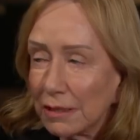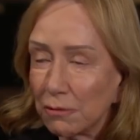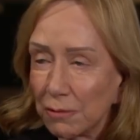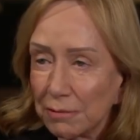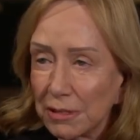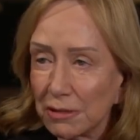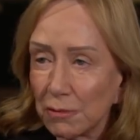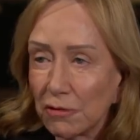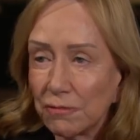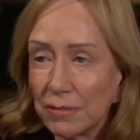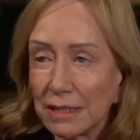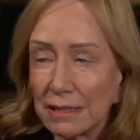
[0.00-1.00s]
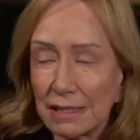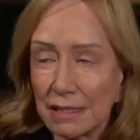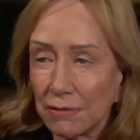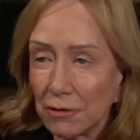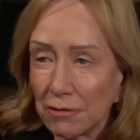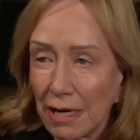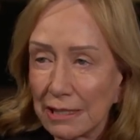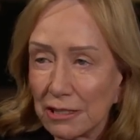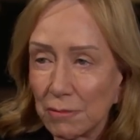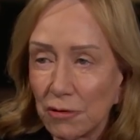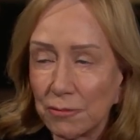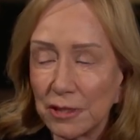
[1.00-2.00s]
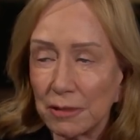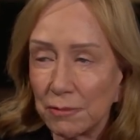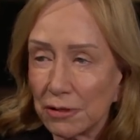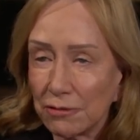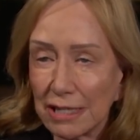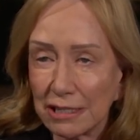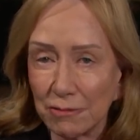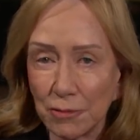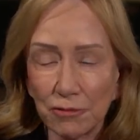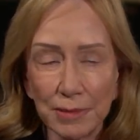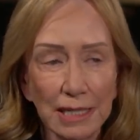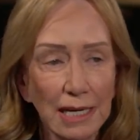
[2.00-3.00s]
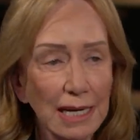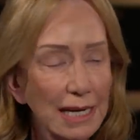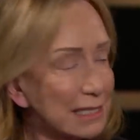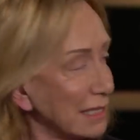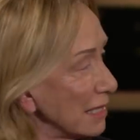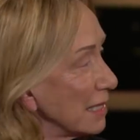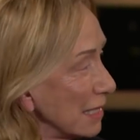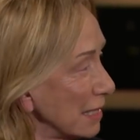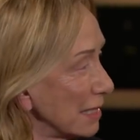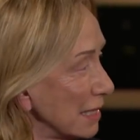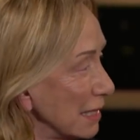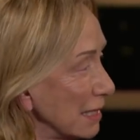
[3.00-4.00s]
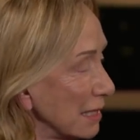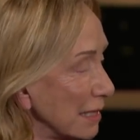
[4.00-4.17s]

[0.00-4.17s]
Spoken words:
the women's movement, the civil rights movement, the progressive movement. It's the citizens